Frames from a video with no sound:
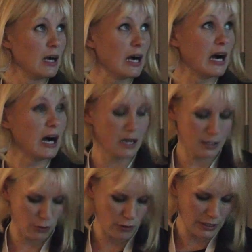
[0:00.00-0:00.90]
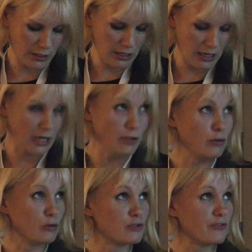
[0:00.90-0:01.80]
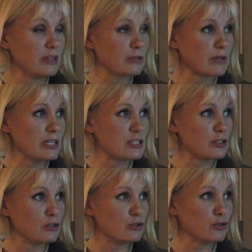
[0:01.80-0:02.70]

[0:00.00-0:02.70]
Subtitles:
You can use filtration